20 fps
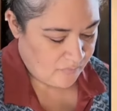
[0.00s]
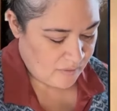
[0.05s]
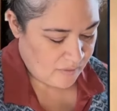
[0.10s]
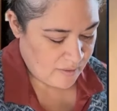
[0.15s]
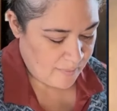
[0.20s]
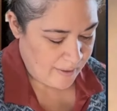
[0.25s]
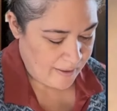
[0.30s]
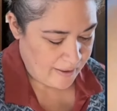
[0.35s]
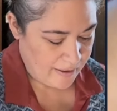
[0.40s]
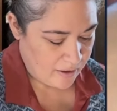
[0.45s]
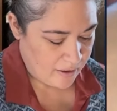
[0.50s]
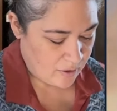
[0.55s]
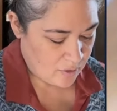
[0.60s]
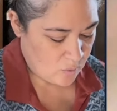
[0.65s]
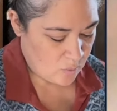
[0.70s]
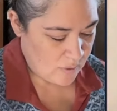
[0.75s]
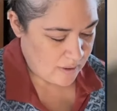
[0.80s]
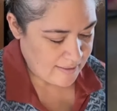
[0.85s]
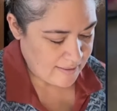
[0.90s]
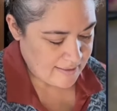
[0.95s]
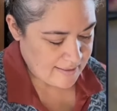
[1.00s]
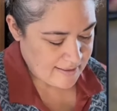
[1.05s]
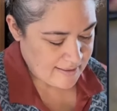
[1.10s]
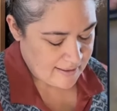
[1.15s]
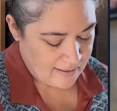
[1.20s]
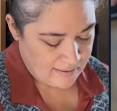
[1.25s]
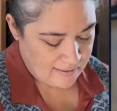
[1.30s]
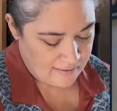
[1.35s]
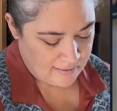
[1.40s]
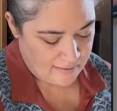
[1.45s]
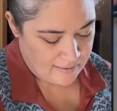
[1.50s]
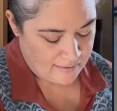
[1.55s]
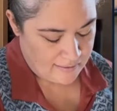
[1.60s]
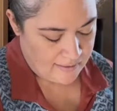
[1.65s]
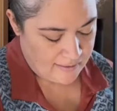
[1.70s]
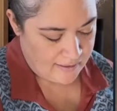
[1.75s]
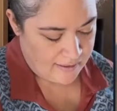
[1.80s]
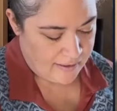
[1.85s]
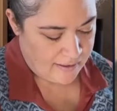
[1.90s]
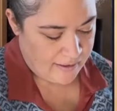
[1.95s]
depending on what
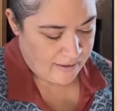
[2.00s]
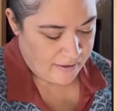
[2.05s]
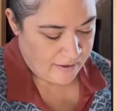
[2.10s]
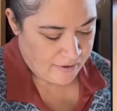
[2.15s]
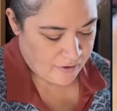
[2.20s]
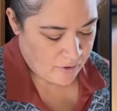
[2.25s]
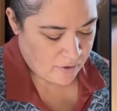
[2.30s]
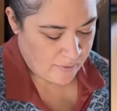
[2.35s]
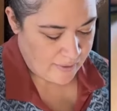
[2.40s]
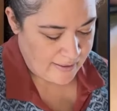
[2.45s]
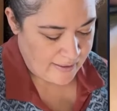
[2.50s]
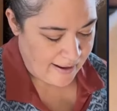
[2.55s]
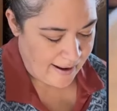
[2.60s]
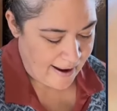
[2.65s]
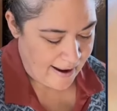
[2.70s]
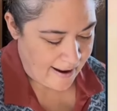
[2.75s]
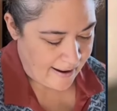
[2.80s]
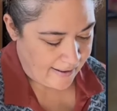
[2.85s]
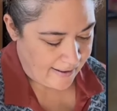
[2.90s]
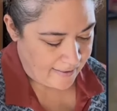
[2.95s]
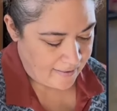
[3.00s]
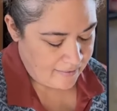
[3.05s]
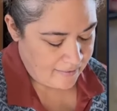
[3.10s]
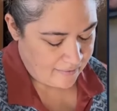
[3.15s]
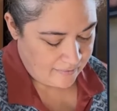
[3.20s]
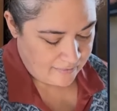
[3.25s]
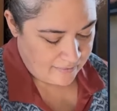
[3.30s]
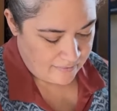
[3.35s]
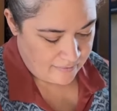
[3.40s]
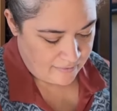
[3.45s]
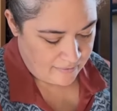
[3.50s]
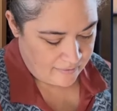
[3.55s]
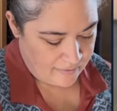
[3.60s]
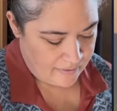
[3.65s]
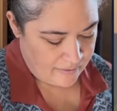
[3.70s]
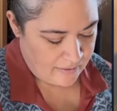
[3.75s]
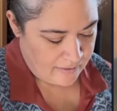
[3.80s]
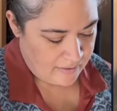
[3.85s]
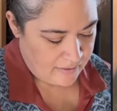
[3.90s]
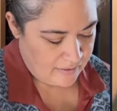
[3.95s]
you're going to add,
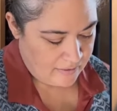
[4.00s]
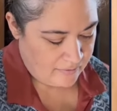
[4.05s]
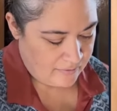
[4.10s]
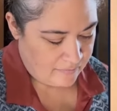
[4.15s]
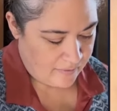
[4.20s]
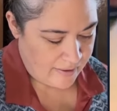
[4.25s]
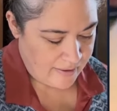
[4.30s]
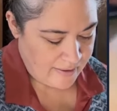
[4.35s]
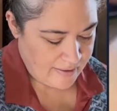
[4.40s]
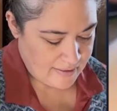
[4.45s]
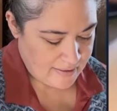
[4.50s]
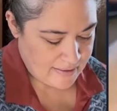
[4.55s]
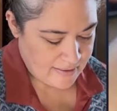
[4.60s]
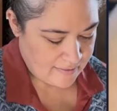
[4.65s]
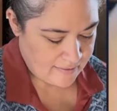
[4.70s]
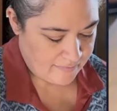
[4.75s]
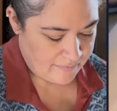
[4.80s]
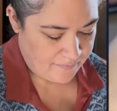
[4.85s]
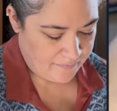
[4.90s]
right?